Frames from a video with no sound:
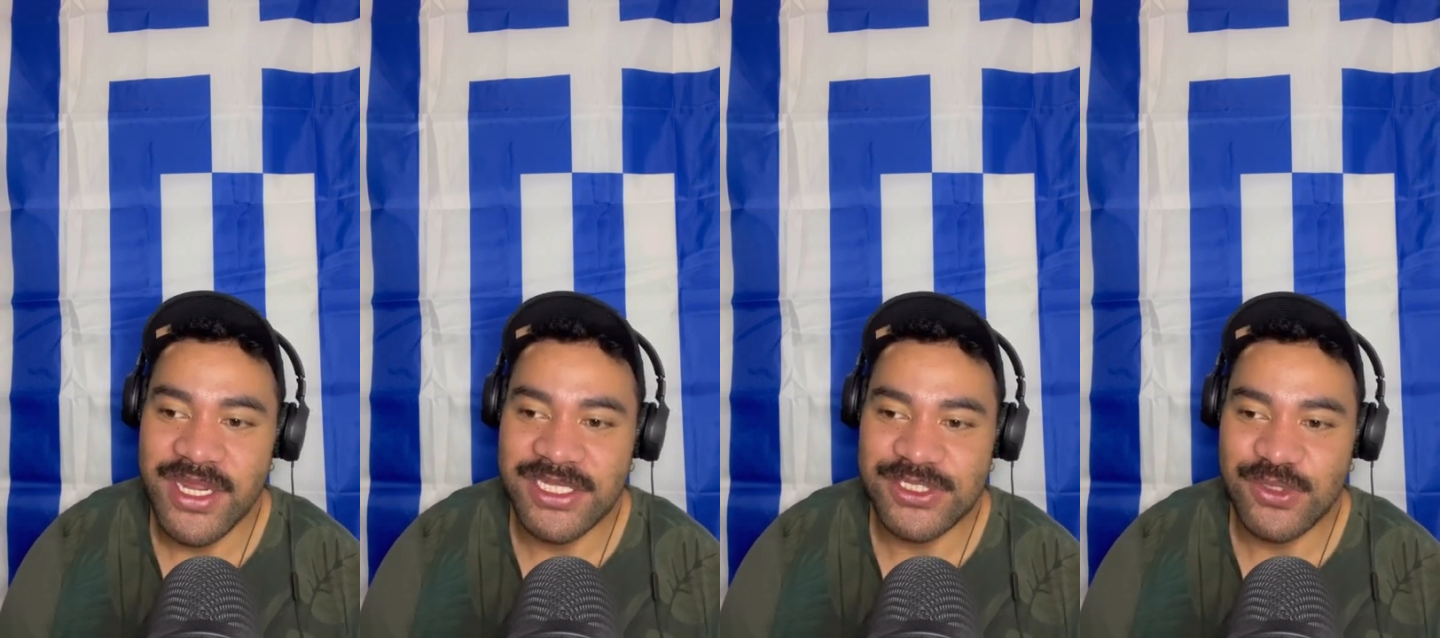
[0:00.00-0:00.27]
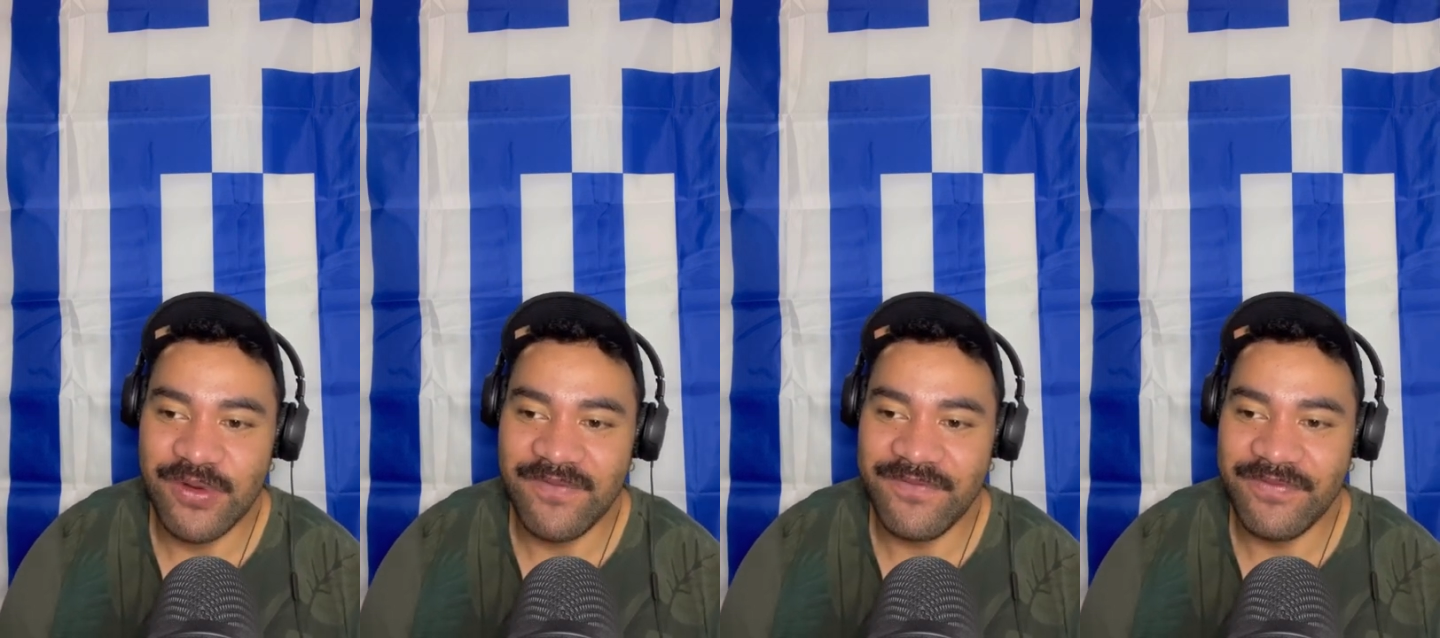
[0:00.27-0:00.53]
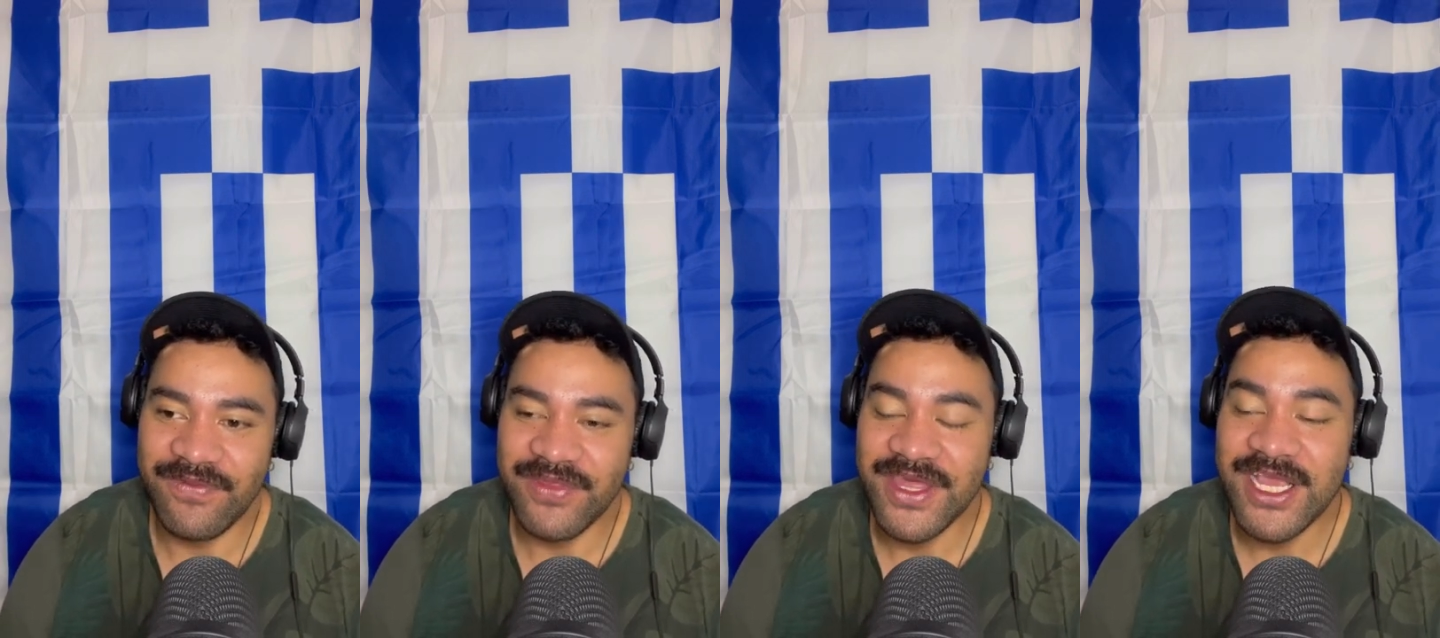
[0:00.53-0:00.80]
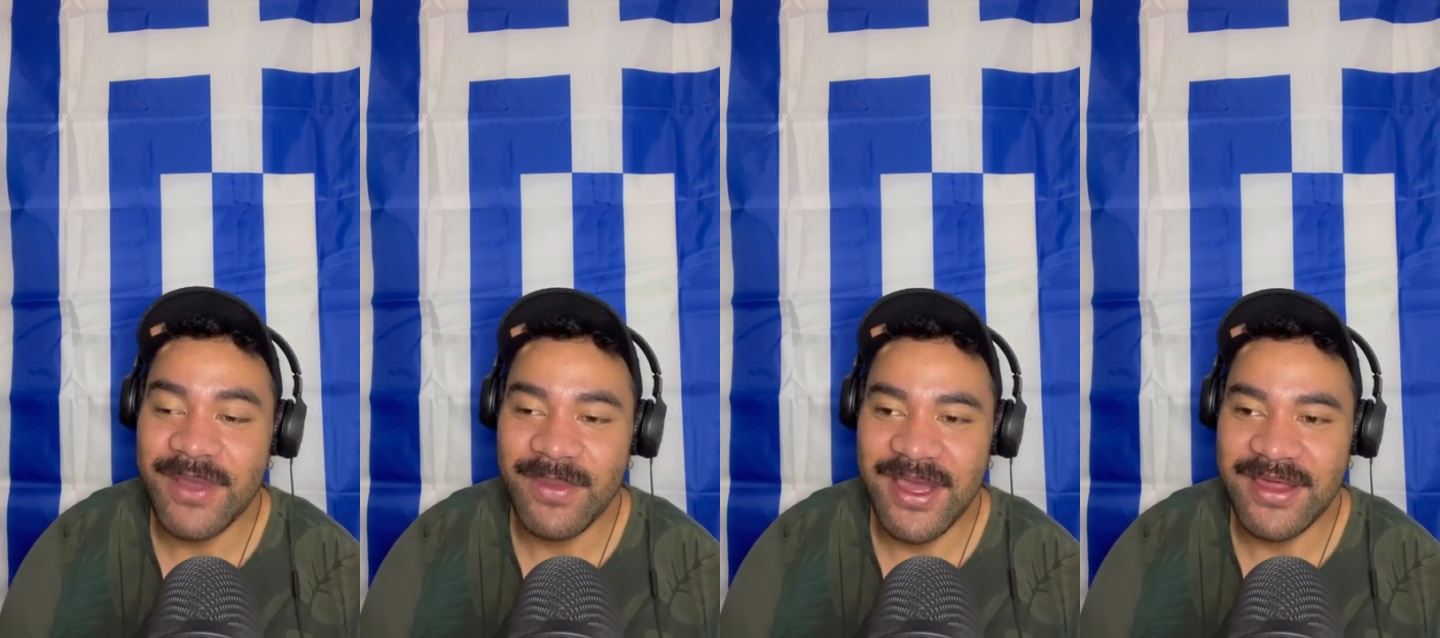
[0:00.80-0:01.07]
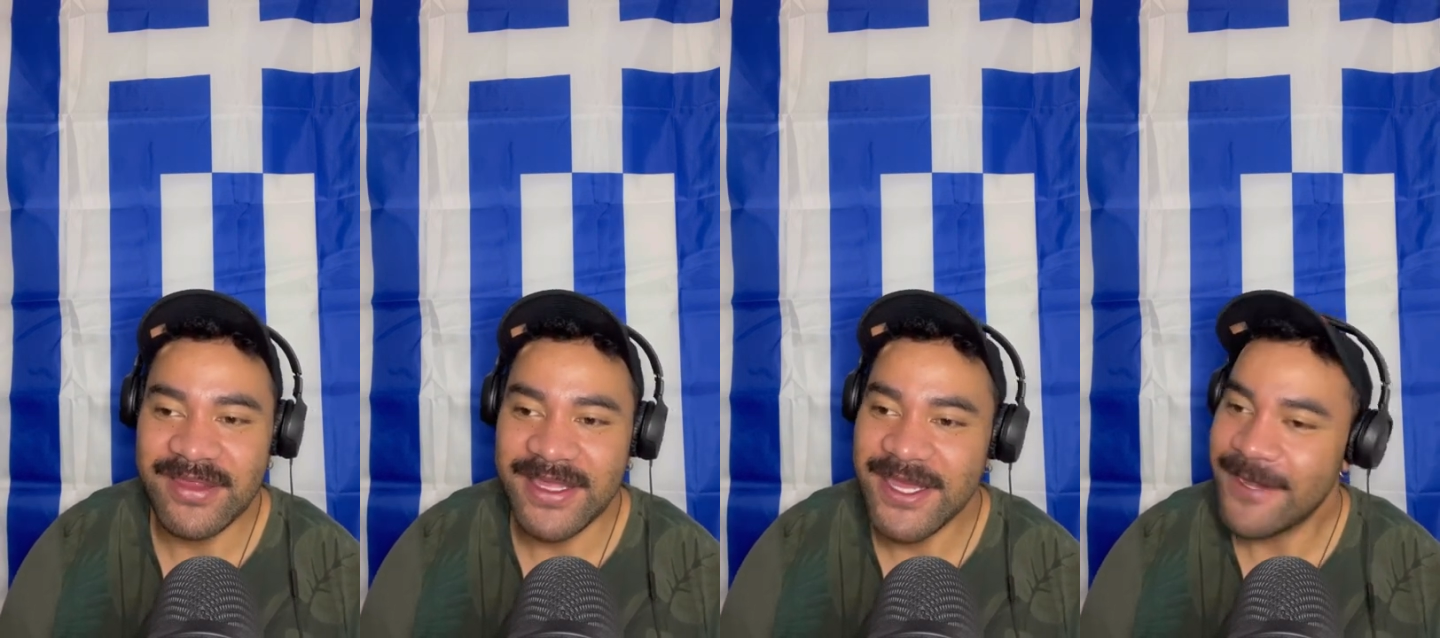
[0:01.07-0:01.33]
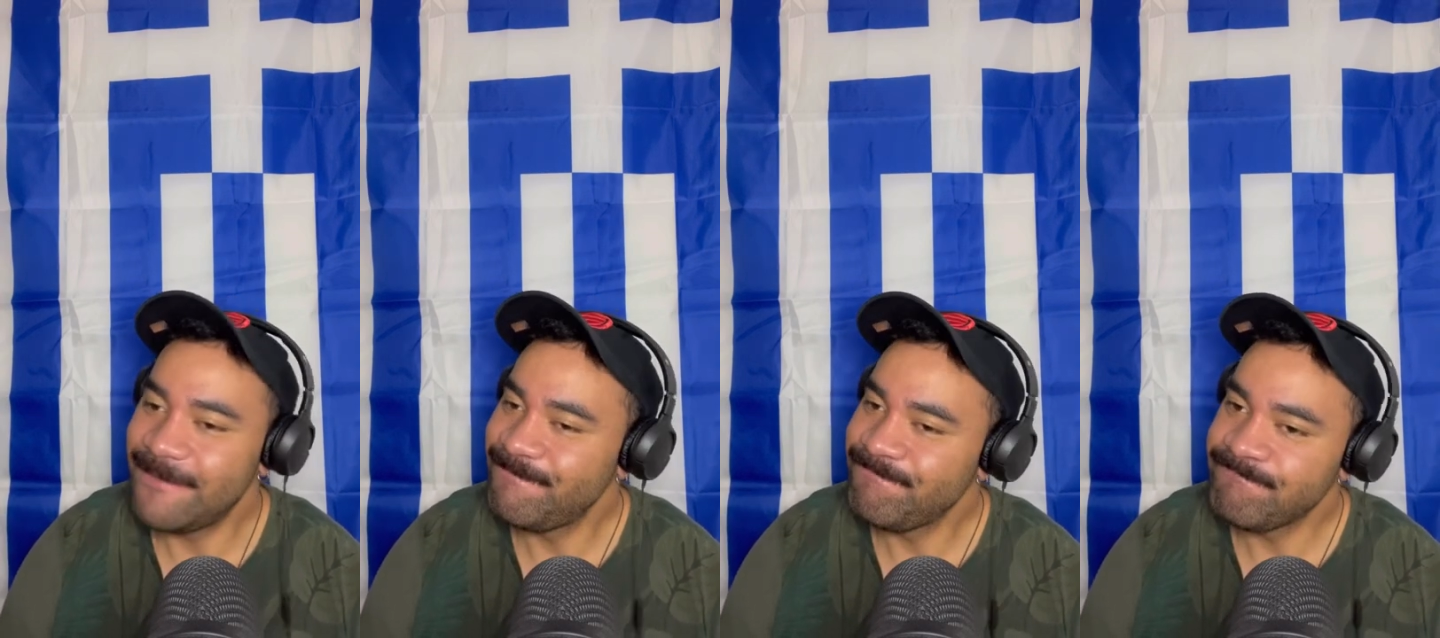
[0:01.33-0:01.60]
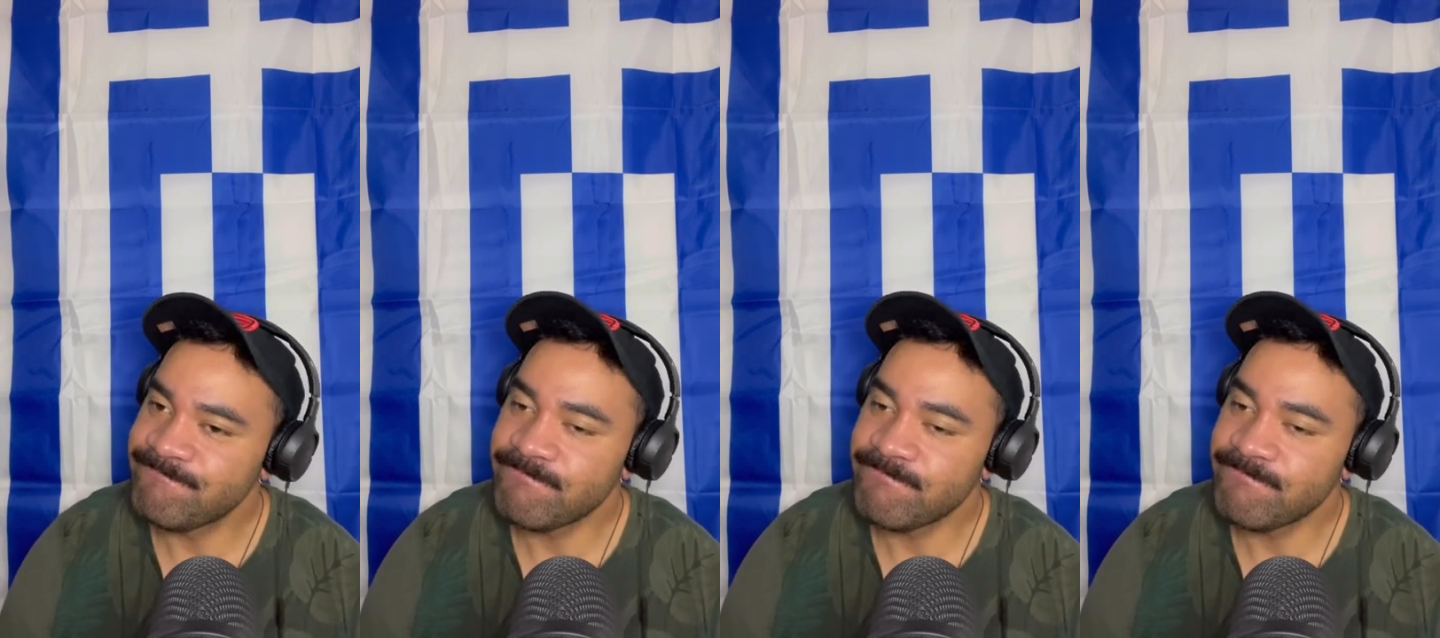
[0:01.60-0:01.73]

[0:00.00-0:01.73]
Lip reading: you sort of think about that,